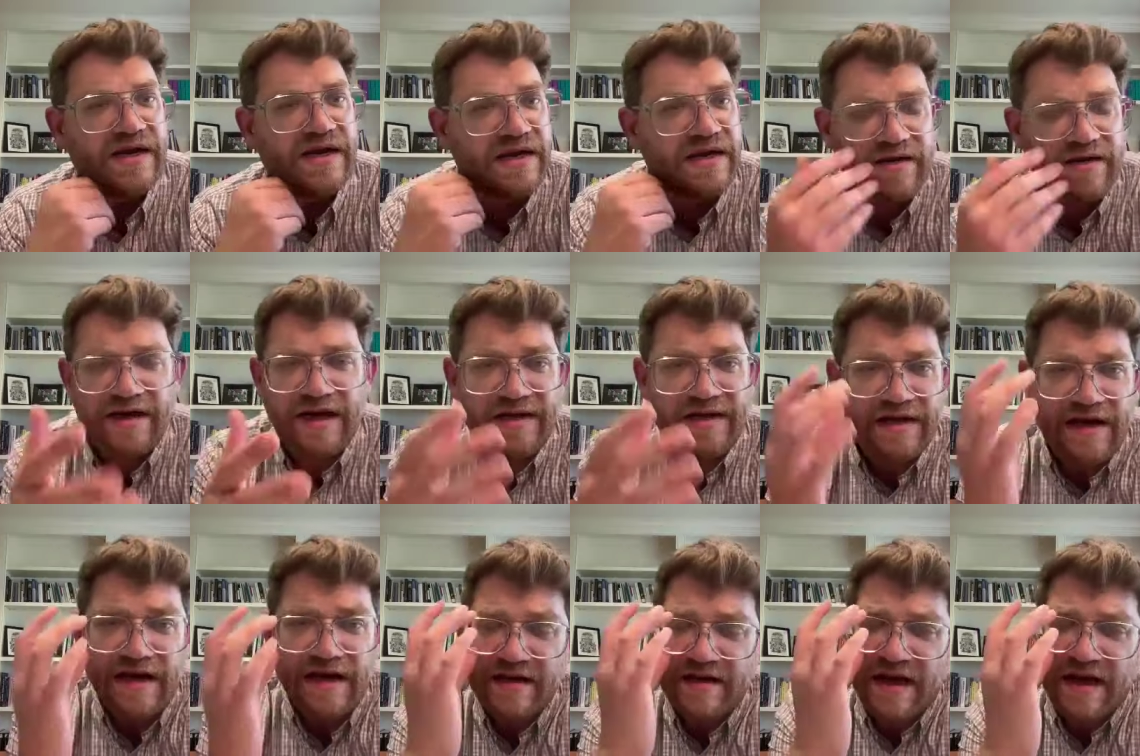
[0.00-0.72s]
and
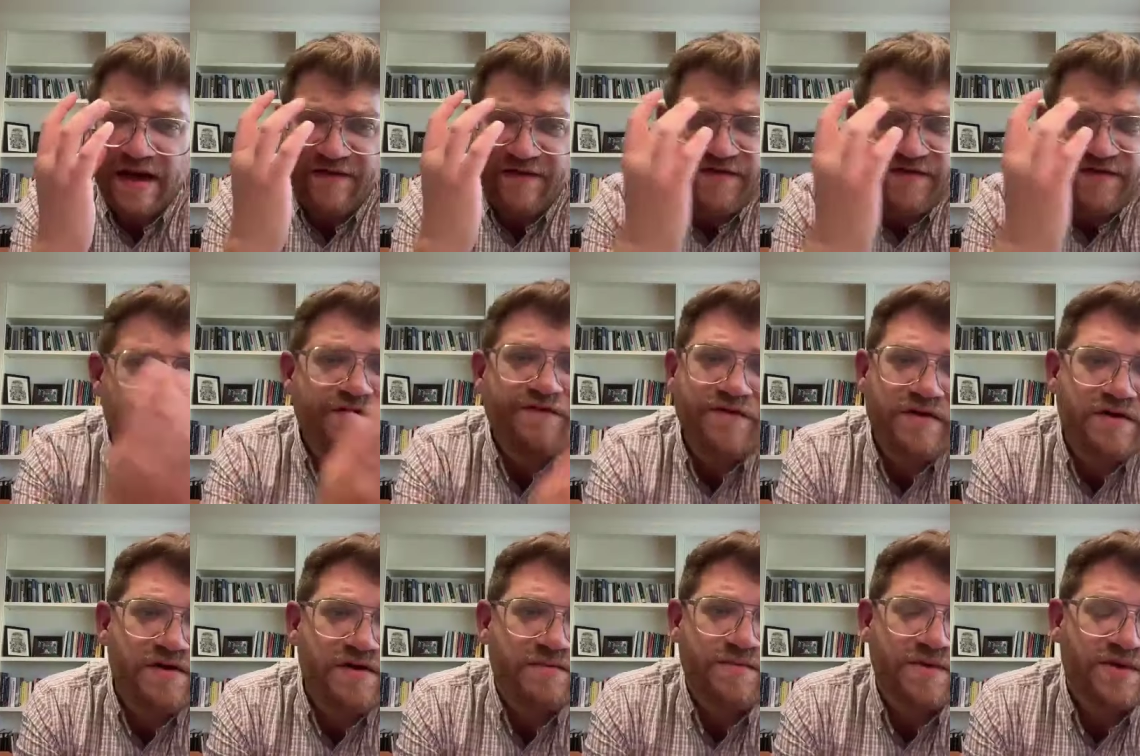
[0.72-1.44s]
I, I have
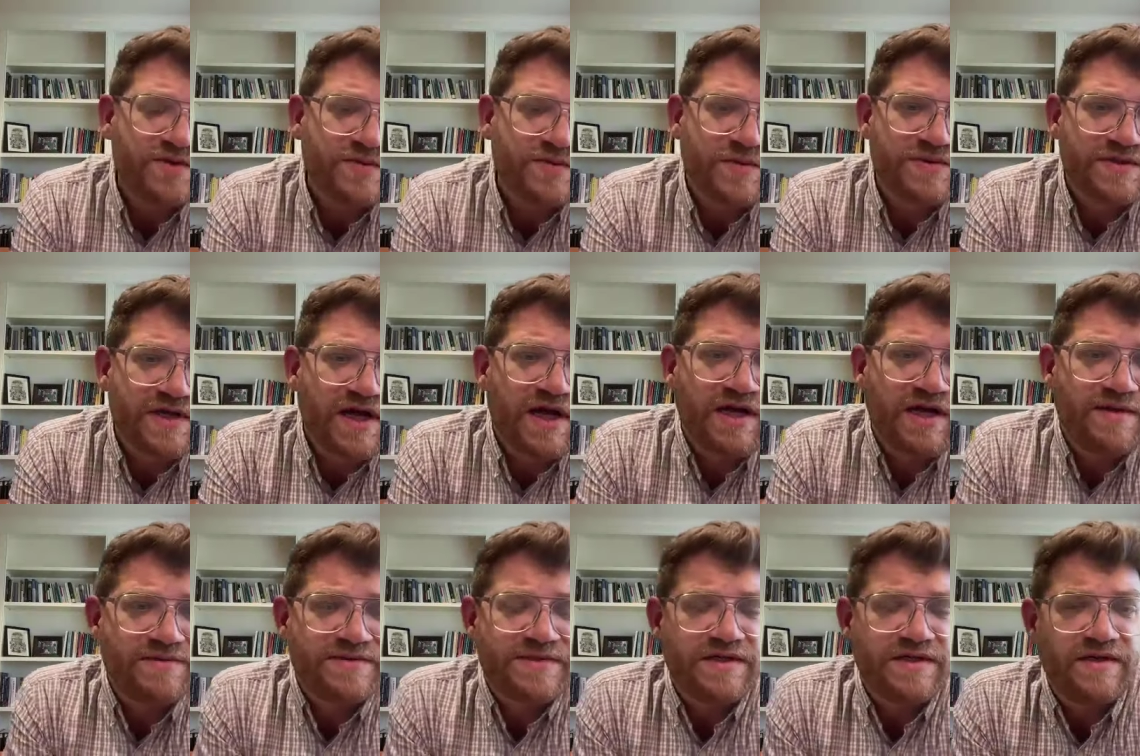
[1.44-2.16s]
interviewed him multiple
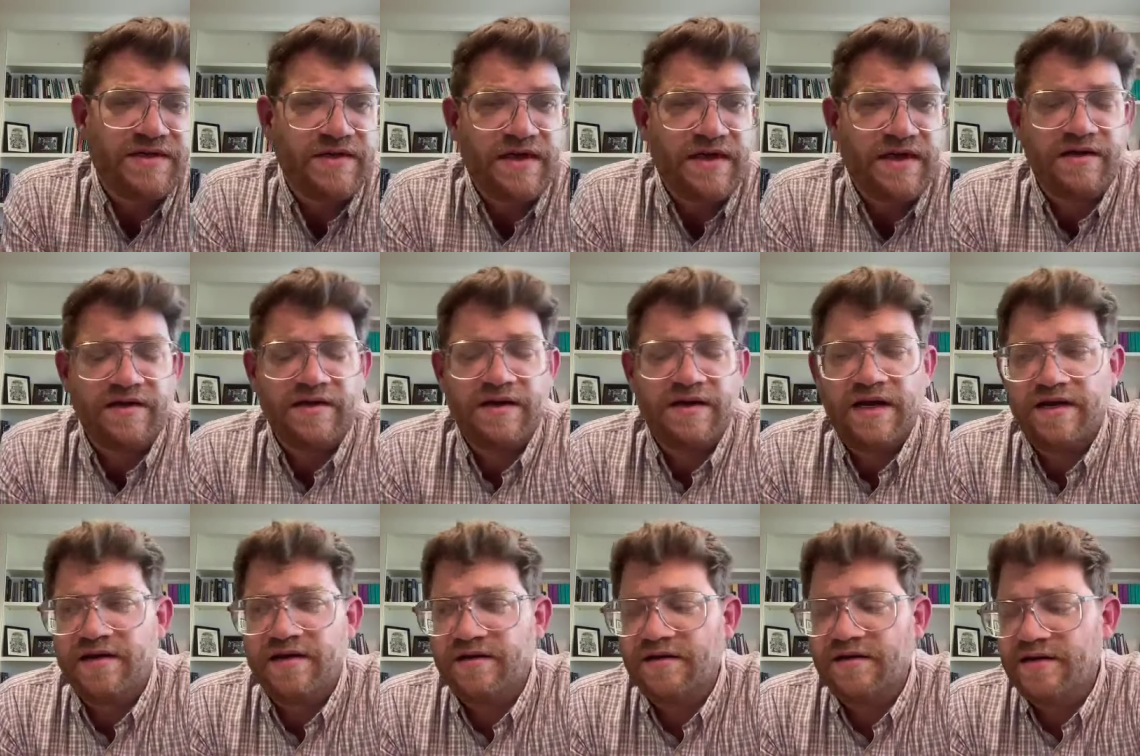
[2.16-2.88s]
times and and
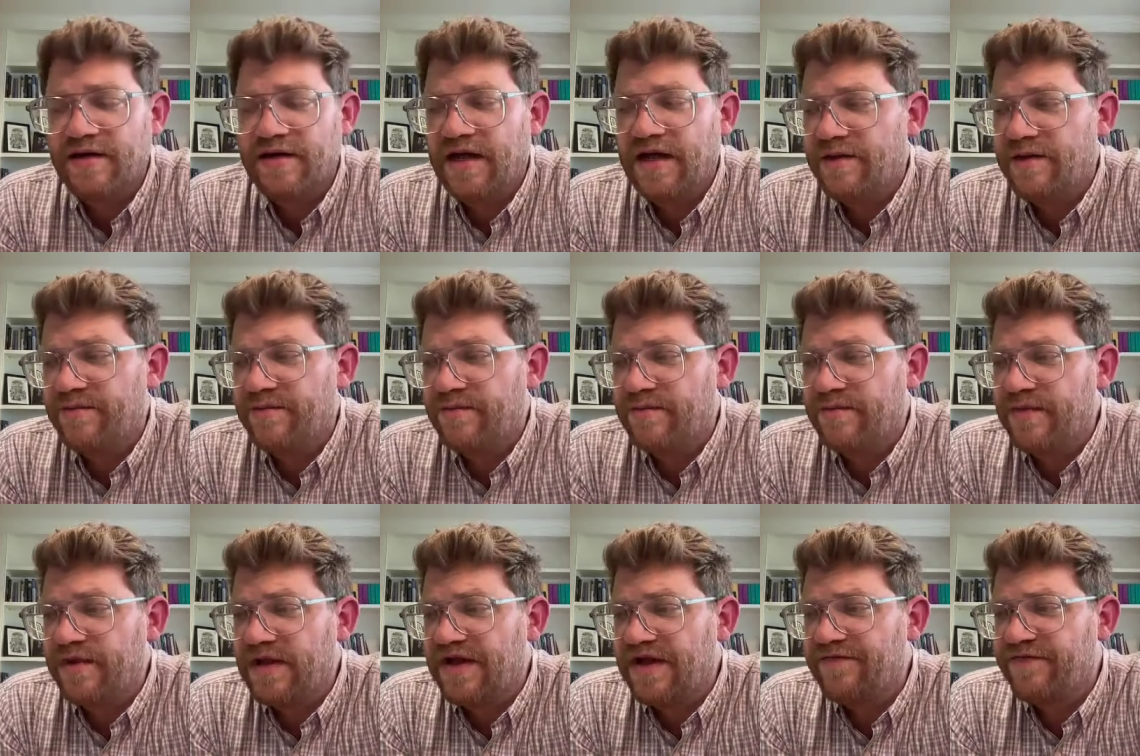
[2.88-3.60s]
and
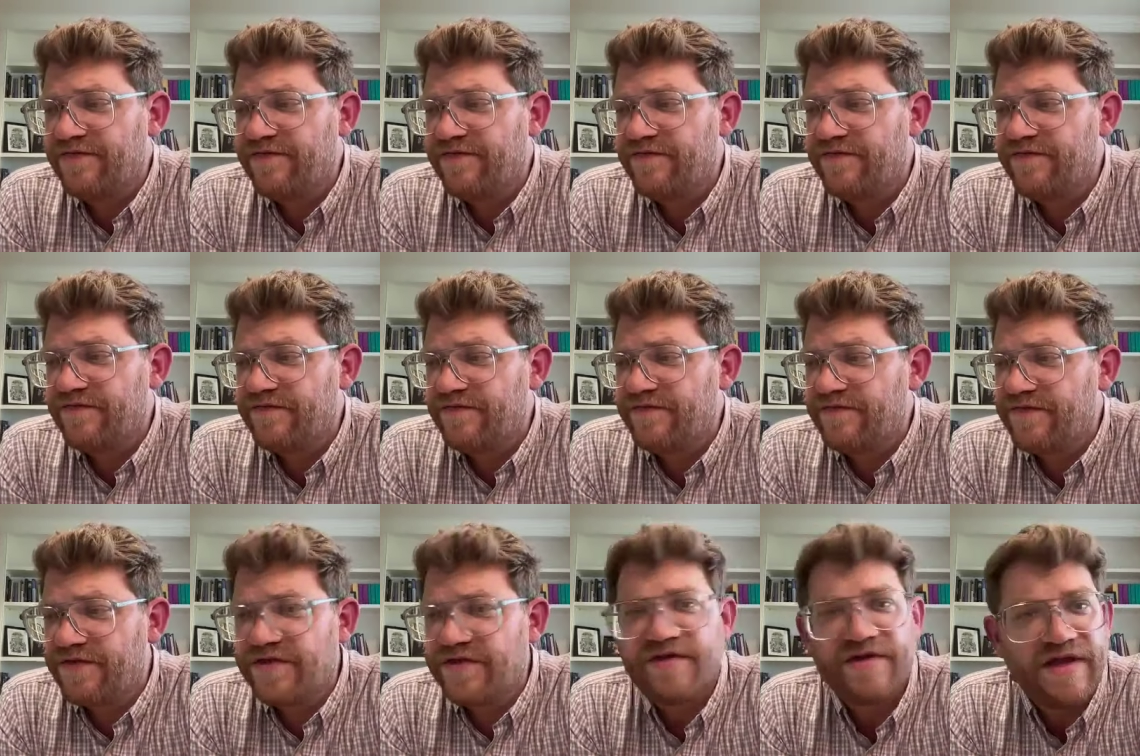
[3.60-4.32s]
um have
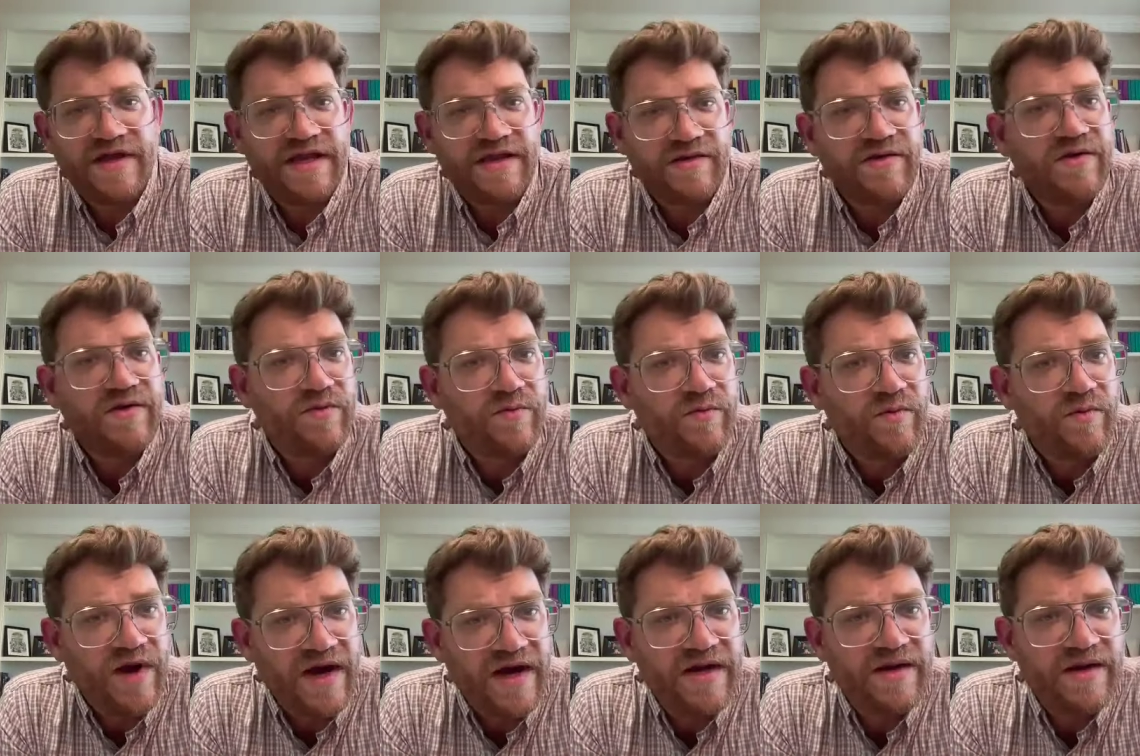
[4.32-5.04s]
and,
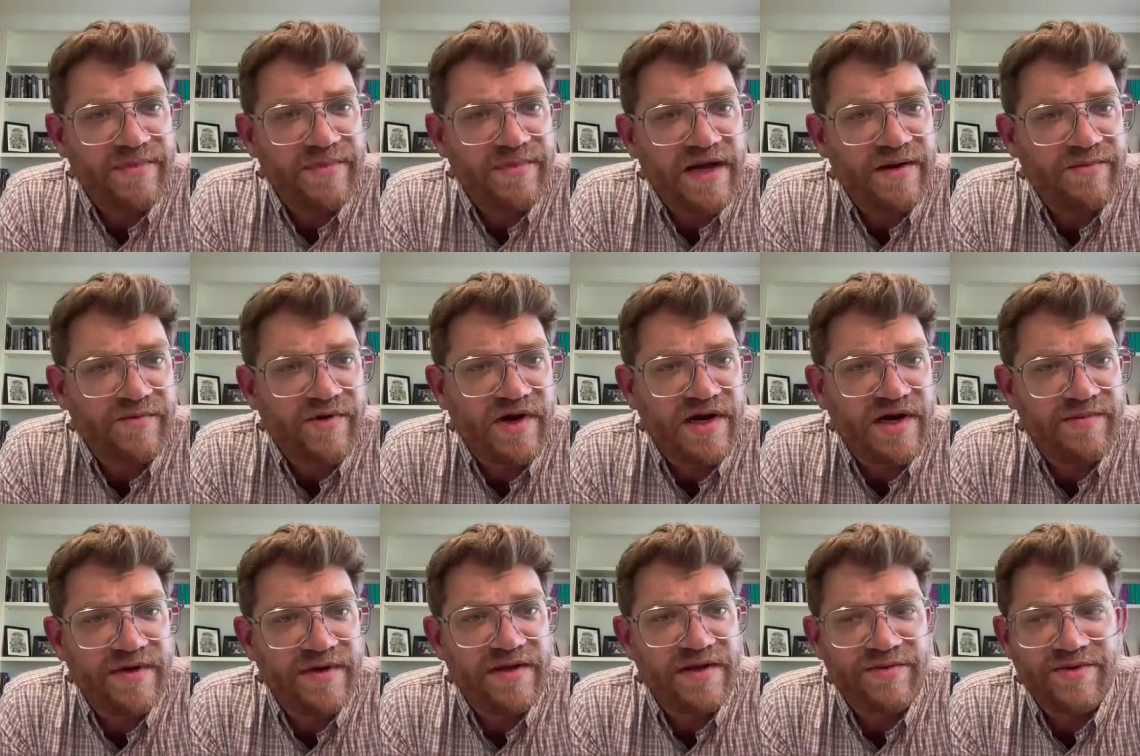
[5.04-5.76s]
and write about him
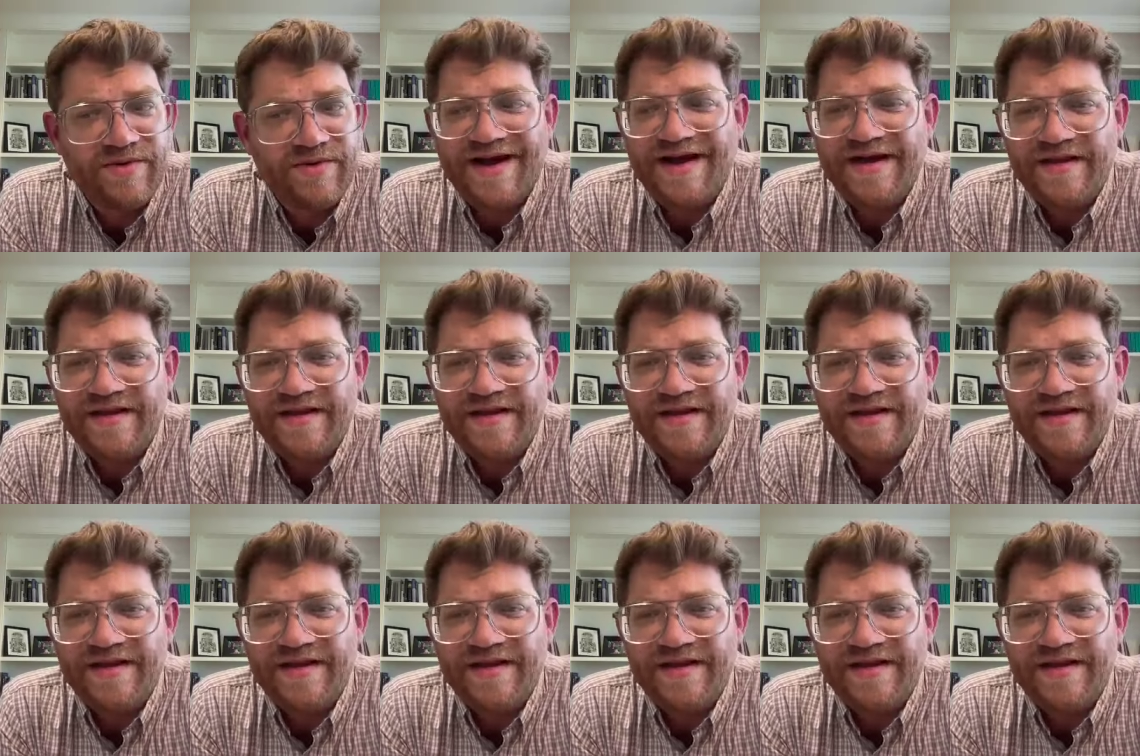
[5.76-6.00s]
quite a bit in the book.